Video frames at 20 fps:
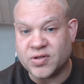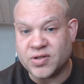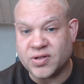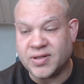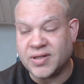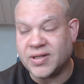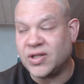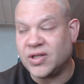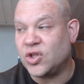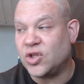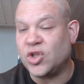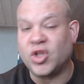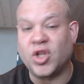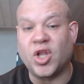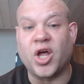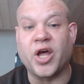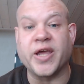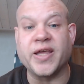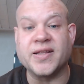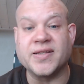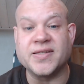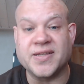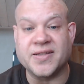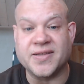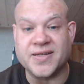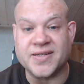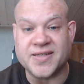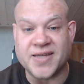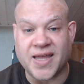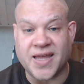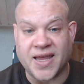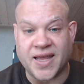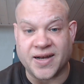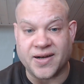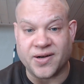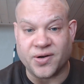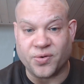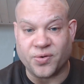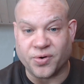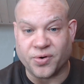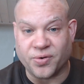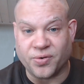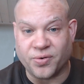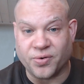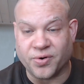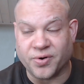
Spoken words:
lines in the sand or